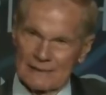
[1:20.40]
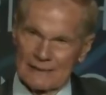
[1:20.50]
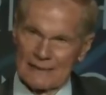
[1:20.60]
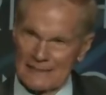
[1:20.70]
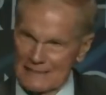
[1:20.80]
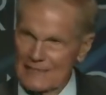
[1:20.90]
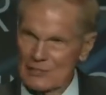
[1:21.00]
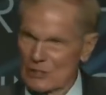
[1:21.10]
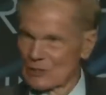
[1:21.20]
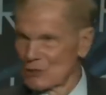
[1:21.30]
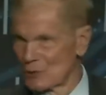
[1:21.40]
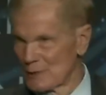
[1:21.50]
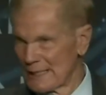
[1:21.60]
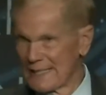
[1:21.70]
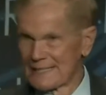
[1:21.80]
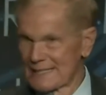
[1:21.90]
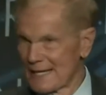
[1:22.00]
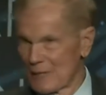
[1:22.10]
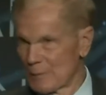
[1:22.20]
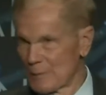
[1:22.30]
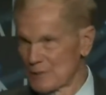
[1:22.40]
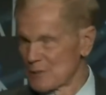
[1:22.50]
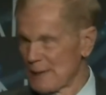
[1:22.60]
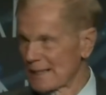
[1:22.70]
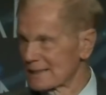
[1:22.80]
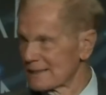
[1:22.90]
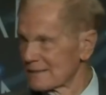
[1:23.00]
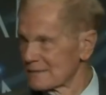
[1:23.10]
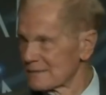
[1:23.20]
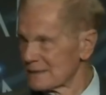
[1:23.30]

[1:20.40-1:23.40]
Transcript: in addition to an intel perspective